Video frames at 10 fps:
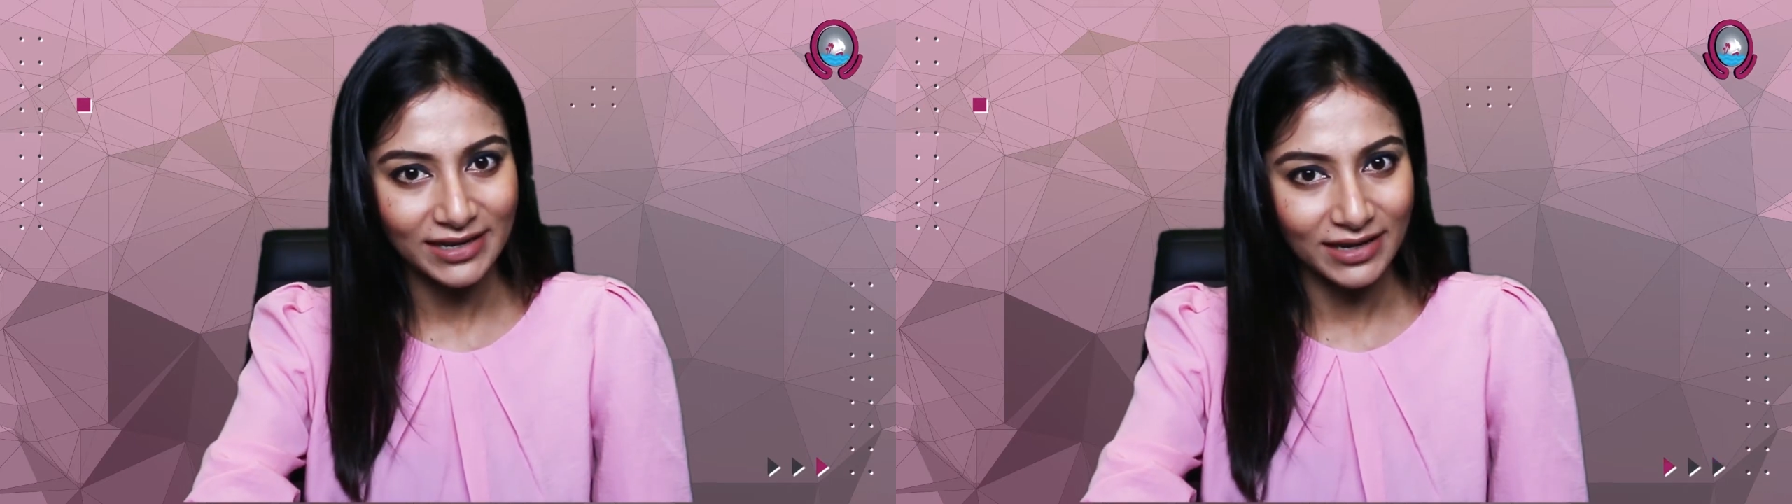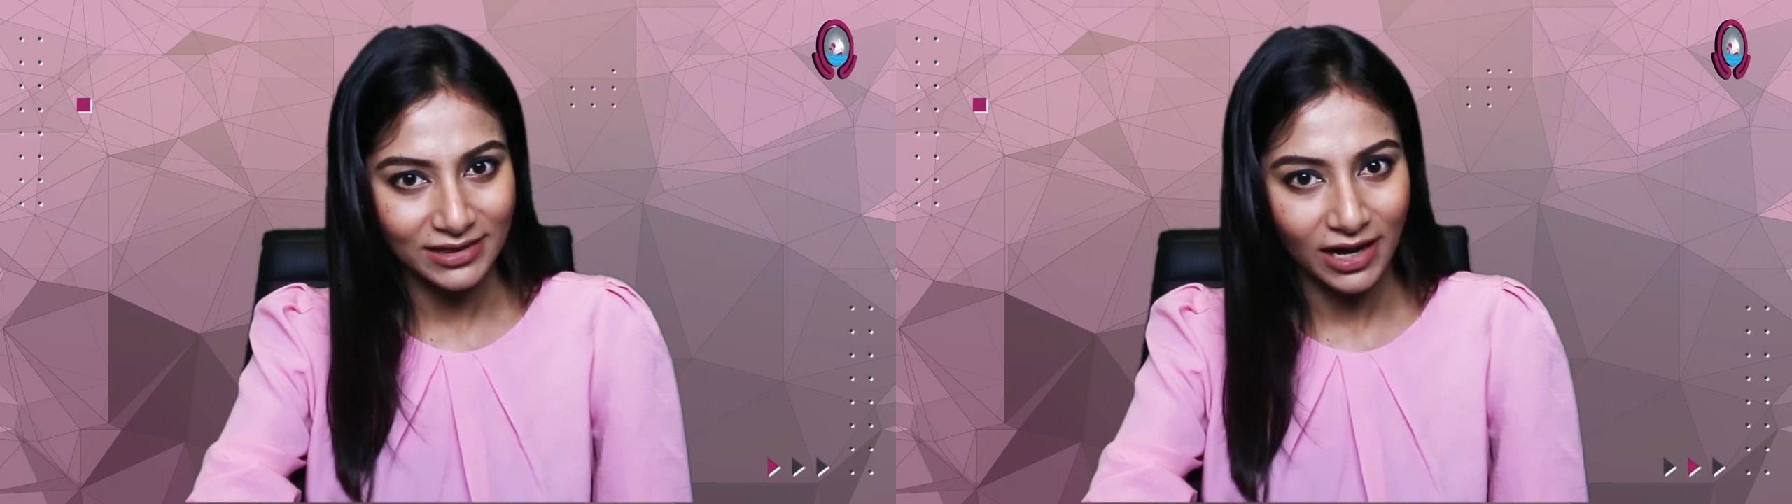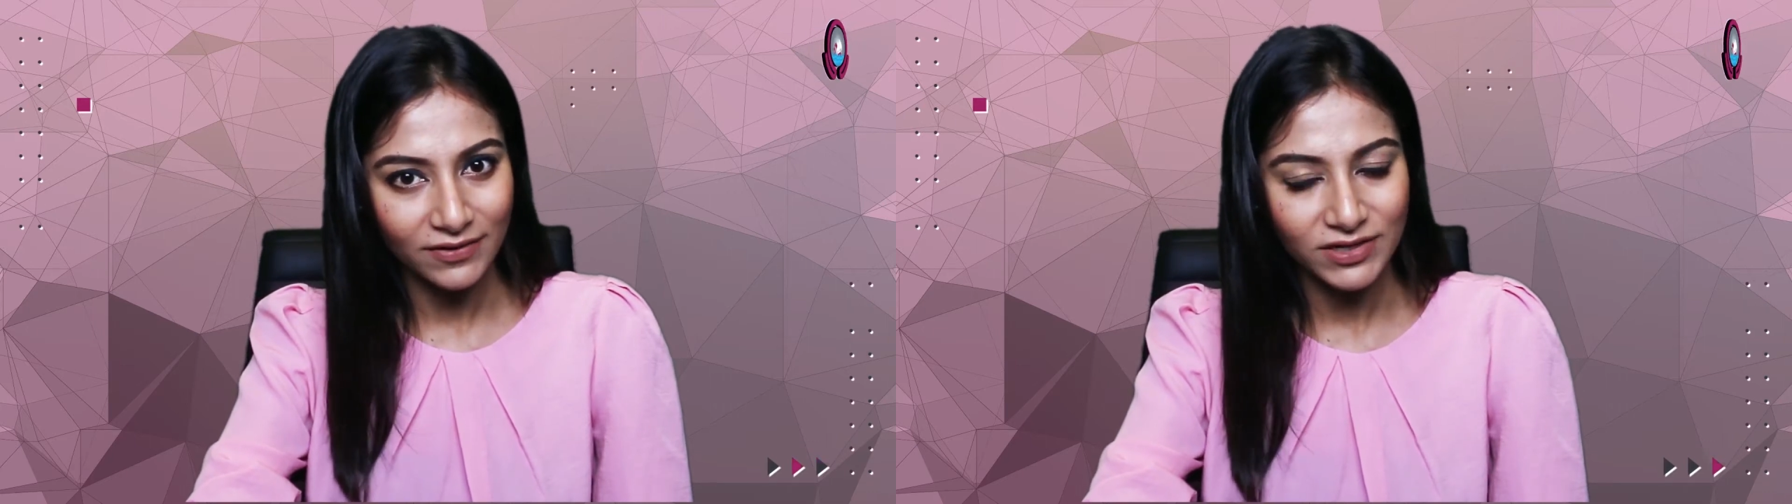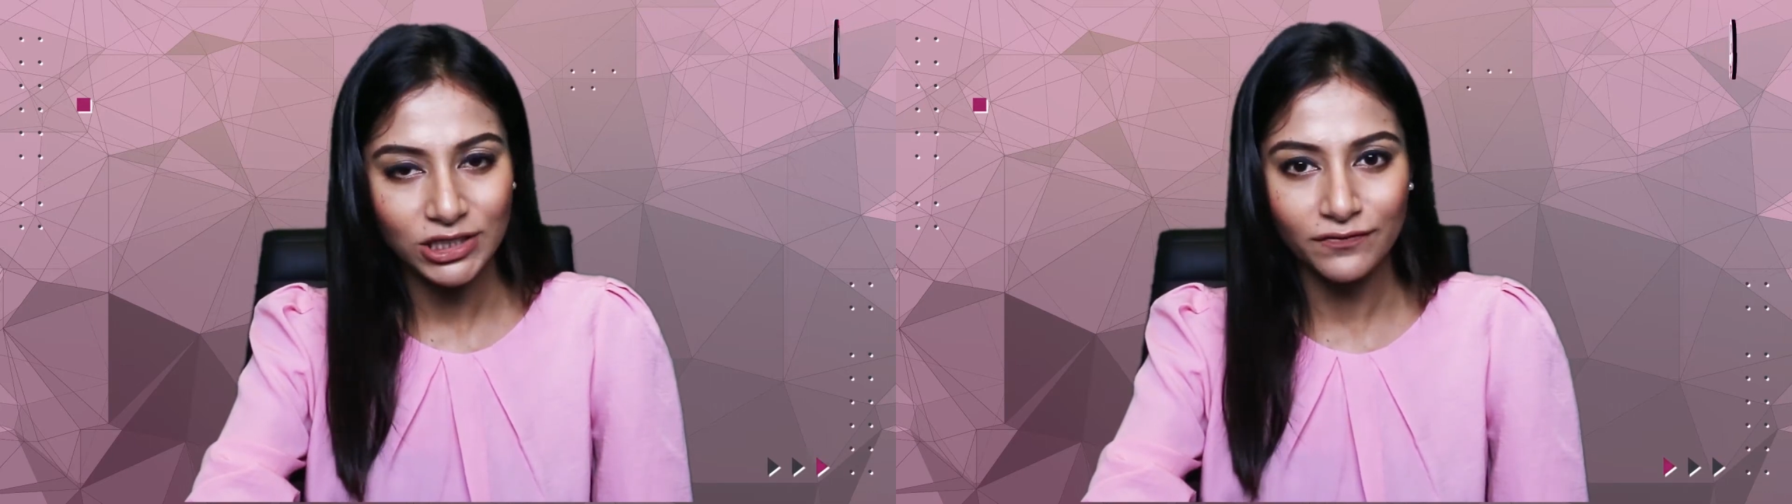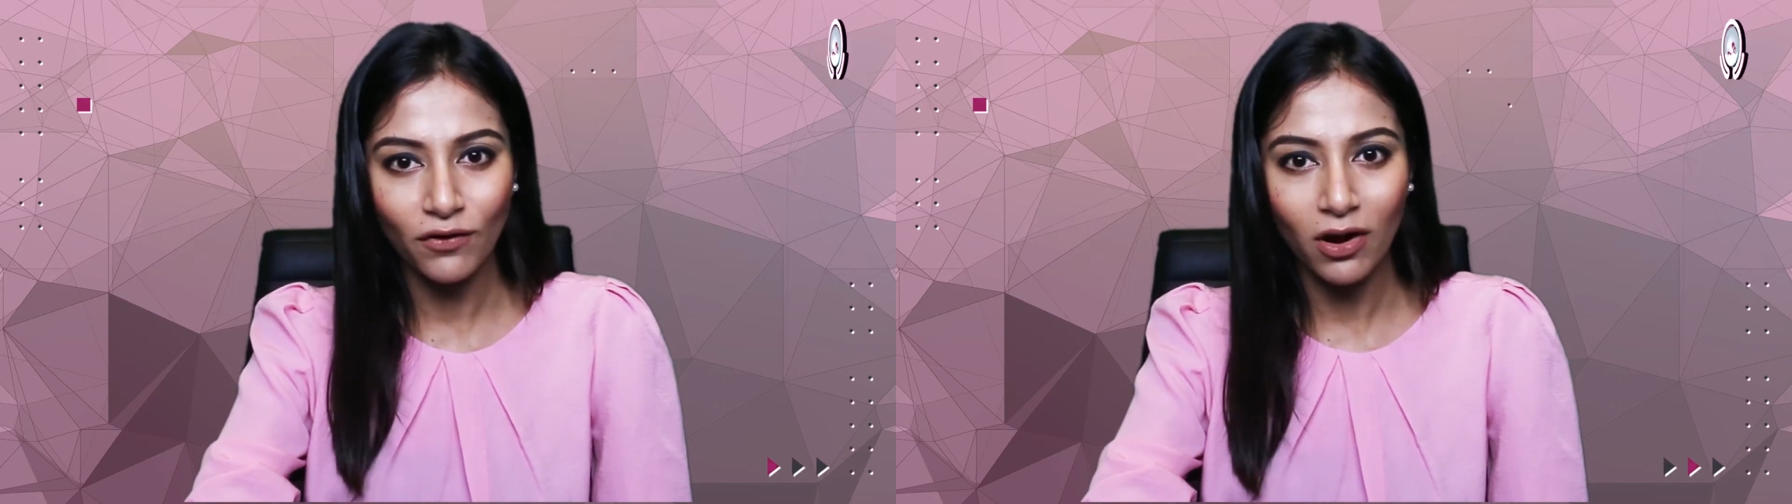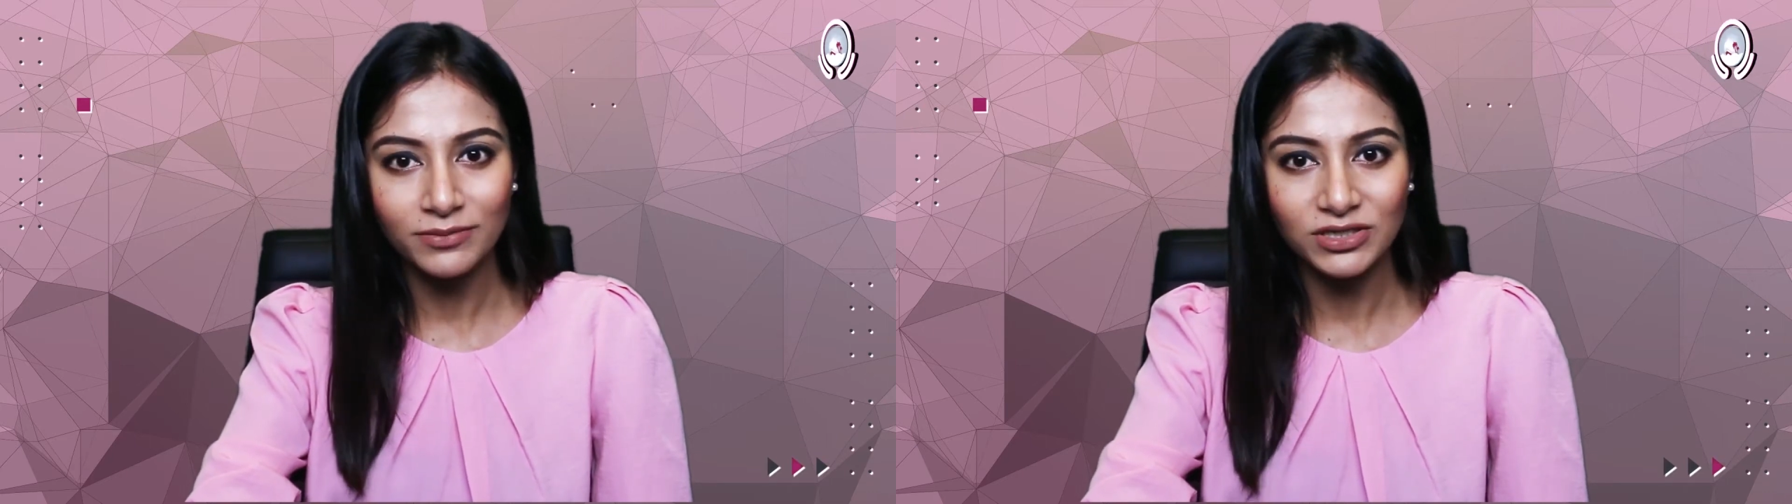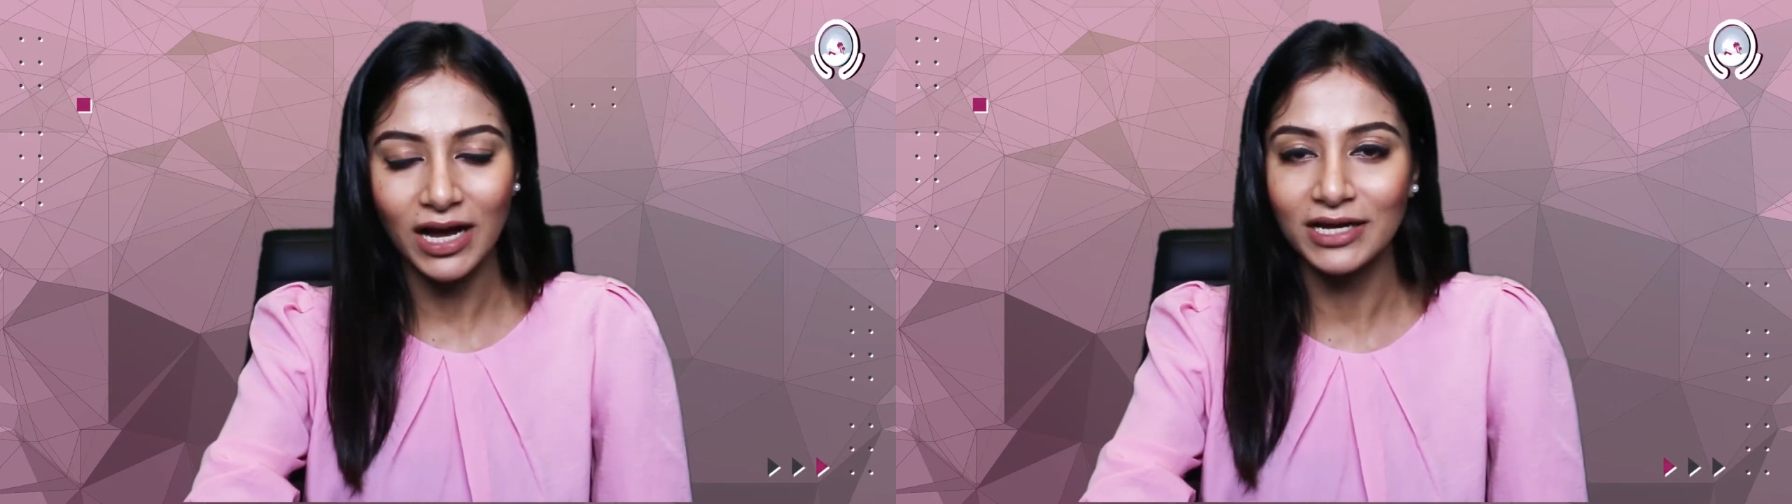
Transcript: in Qatar is formed